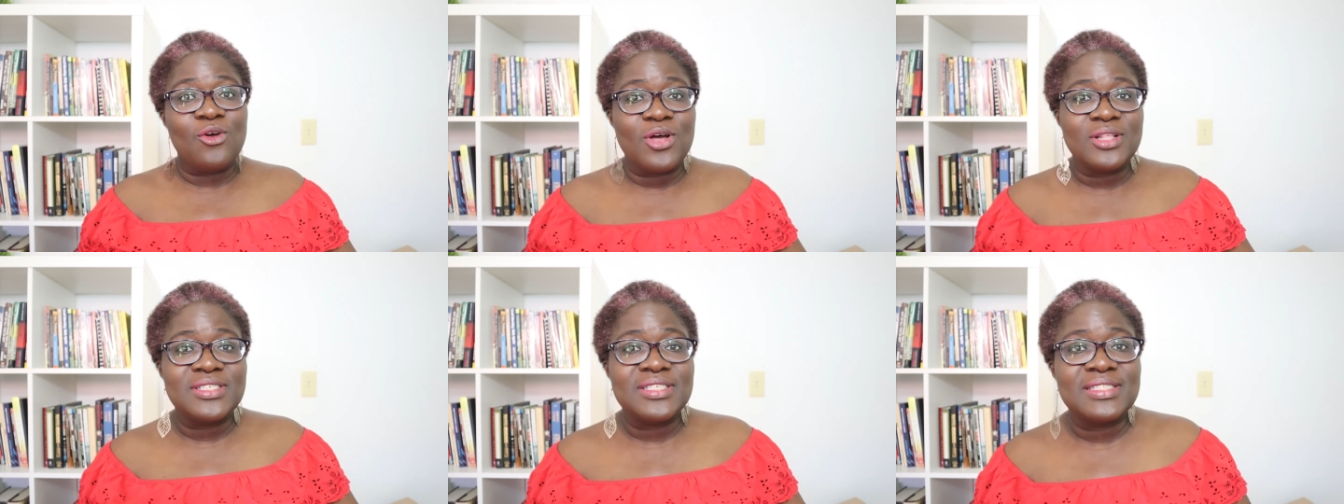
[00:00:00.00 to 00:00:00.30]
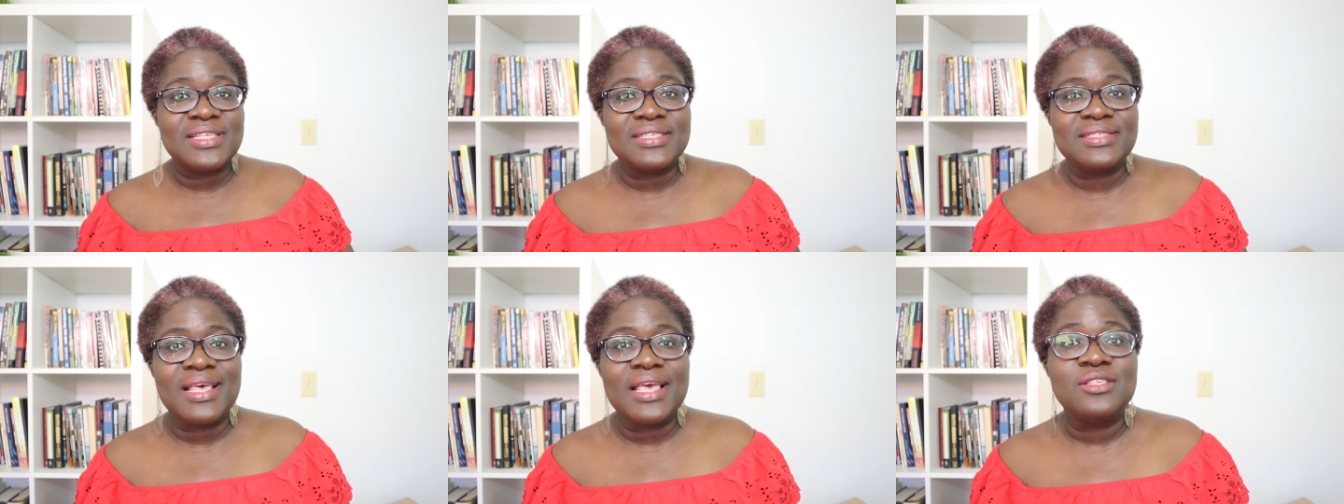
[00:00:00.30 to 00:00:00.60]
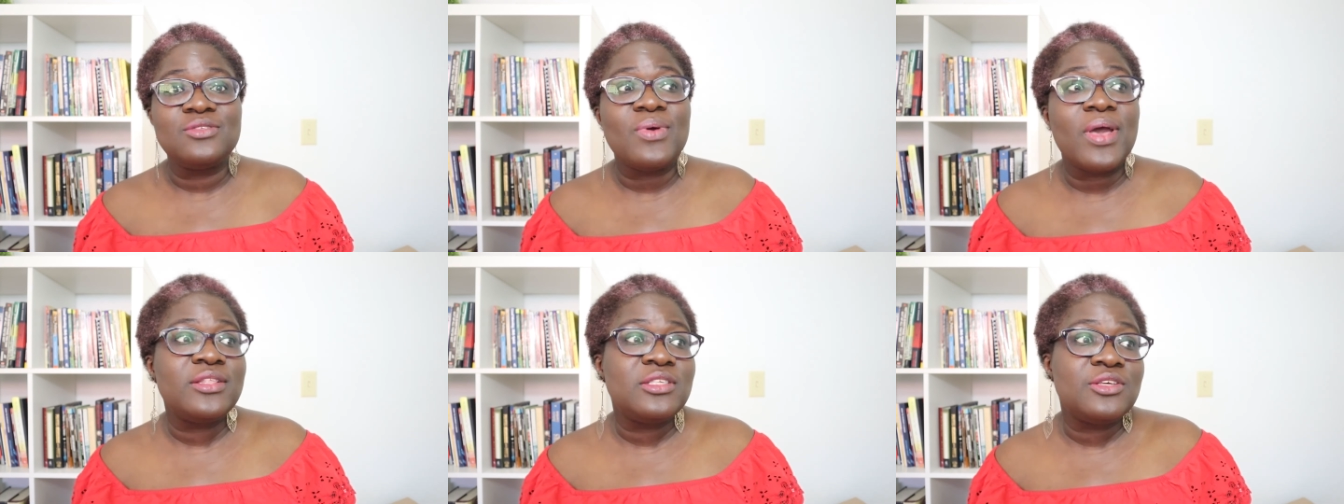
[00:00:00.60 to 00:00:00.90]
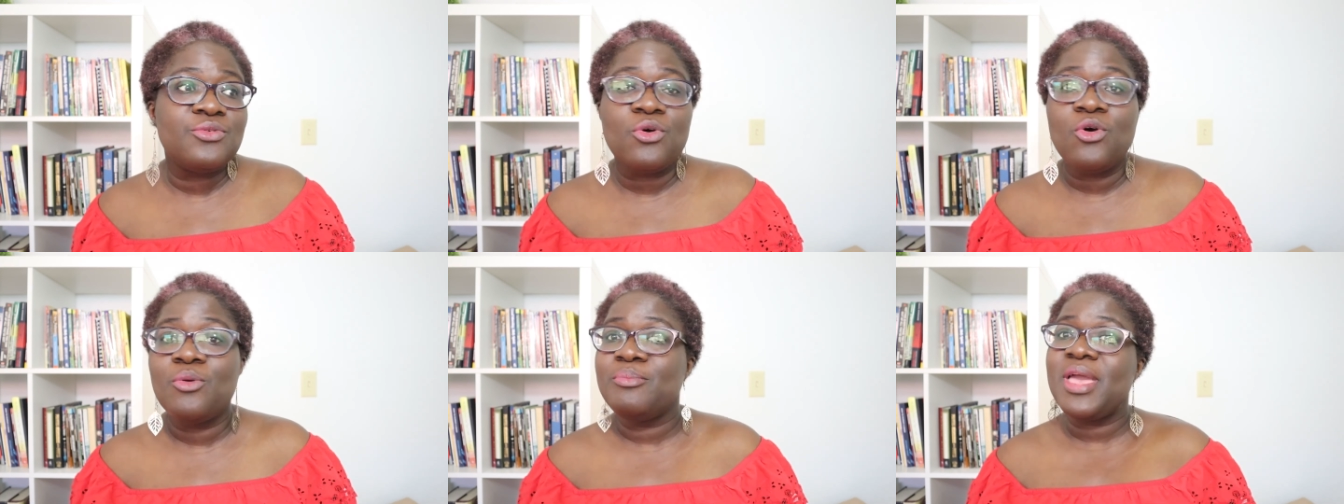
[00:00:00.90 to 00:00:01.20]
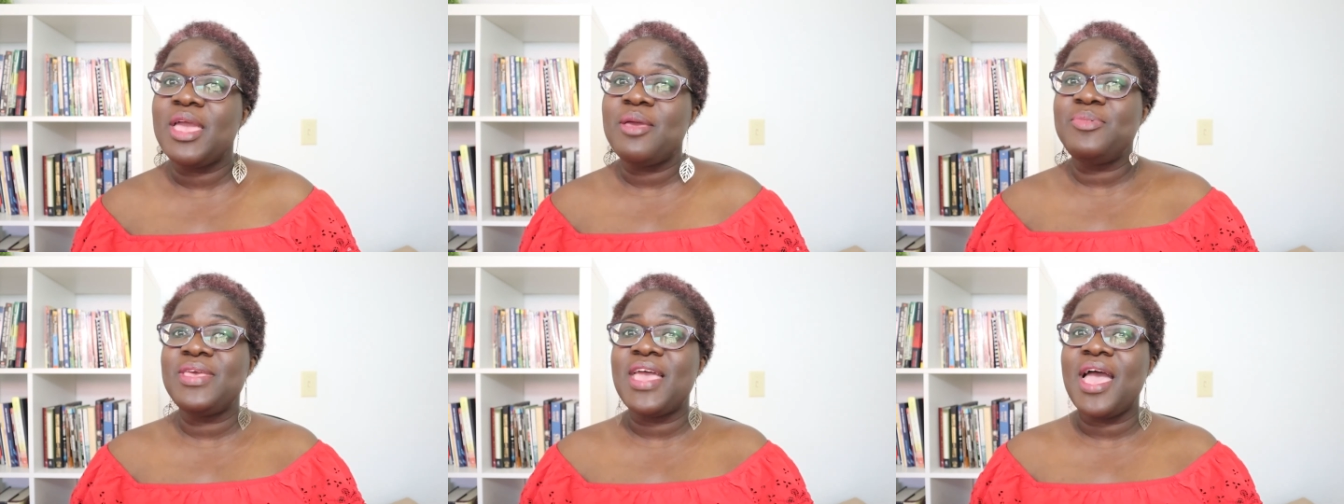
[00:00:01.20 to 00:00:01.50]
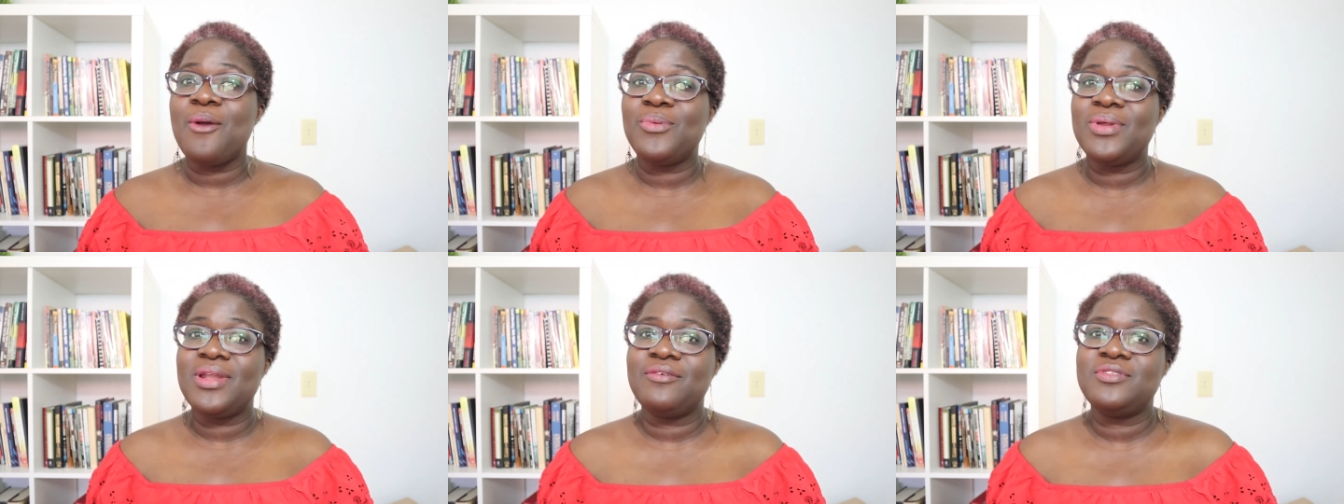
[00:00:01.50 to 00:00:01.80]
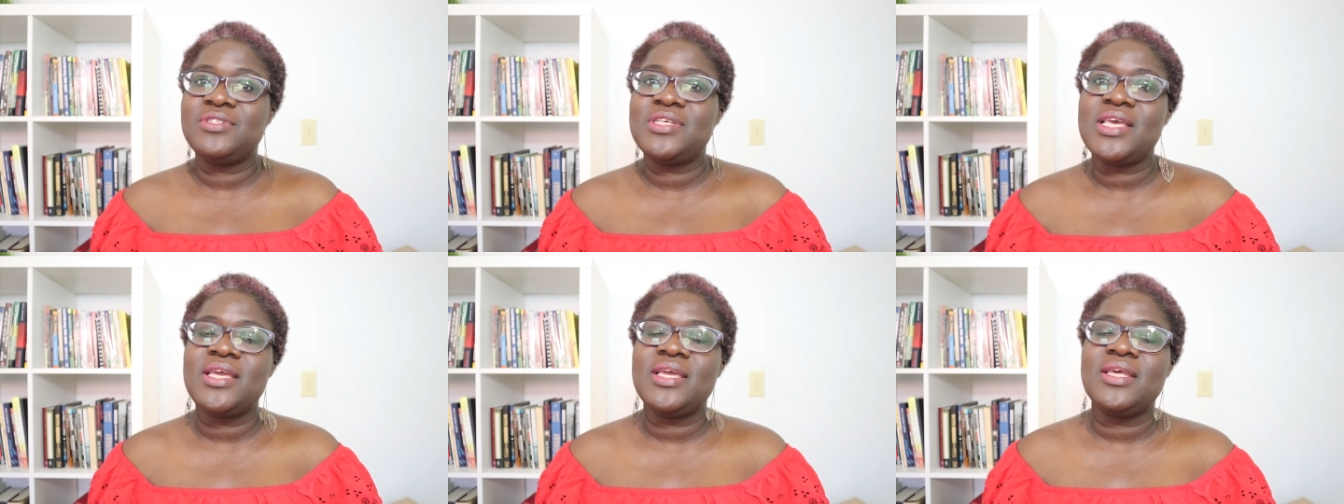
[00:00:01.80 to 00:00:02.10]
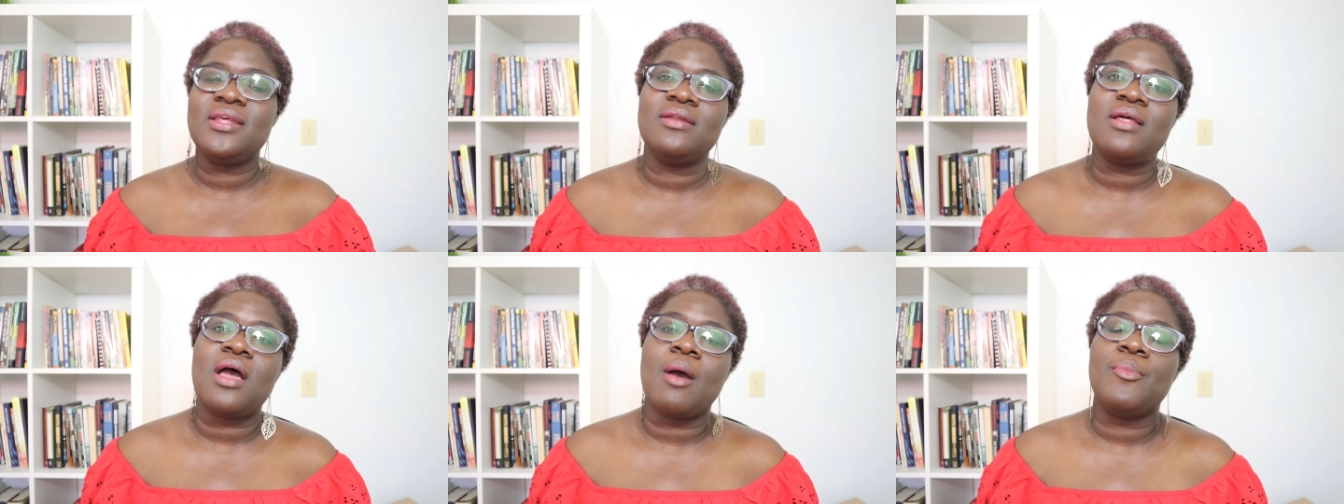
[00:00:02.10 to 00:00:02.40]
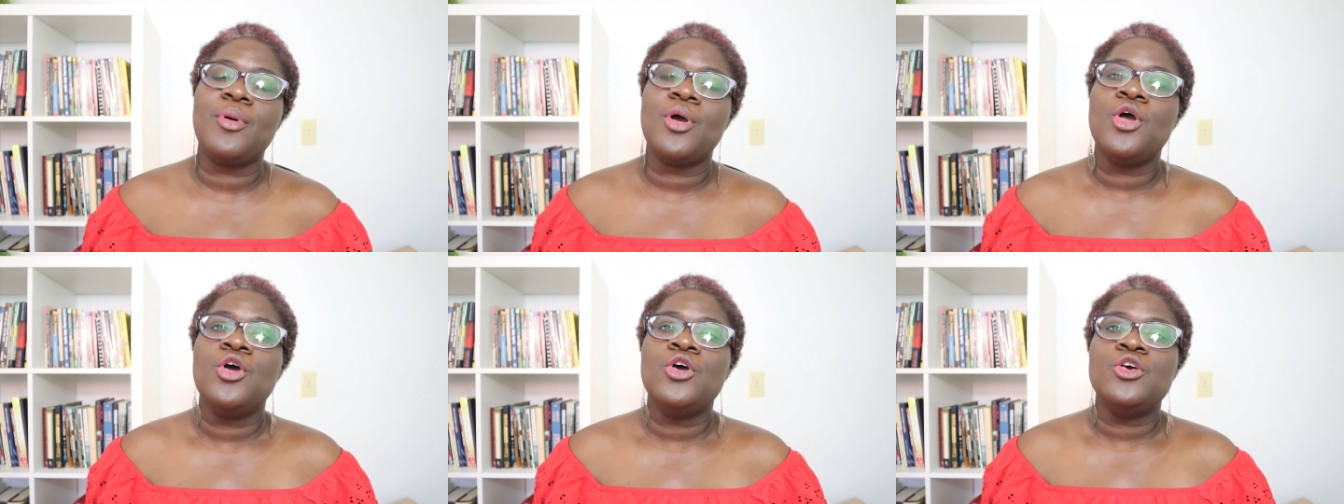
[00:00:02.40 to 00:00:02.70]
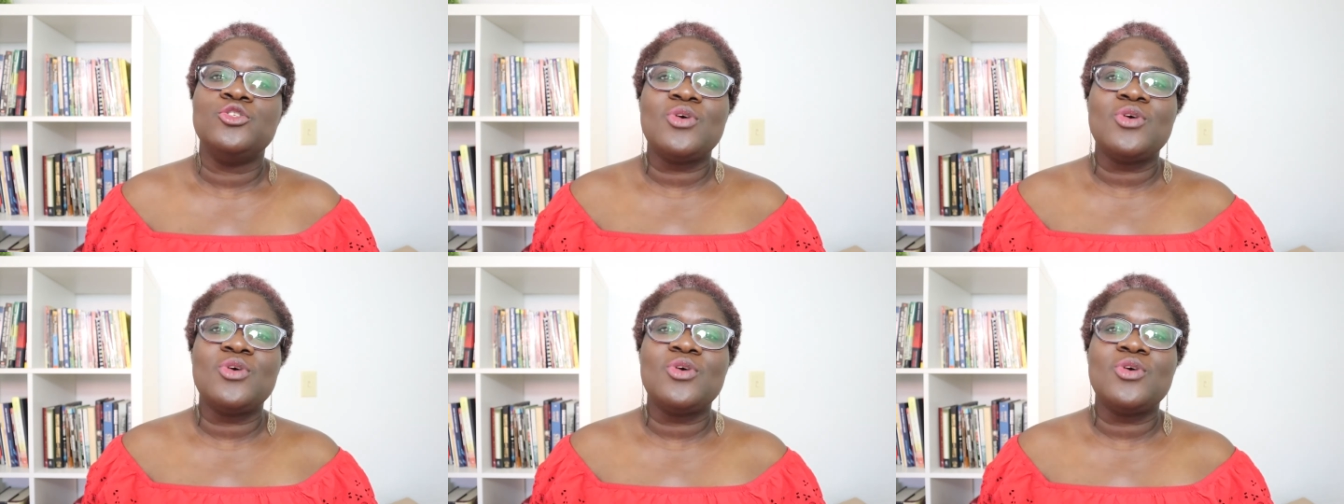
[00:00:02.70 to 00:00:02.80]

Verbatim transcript: gotten the science writer role, maybe I would have taken it up.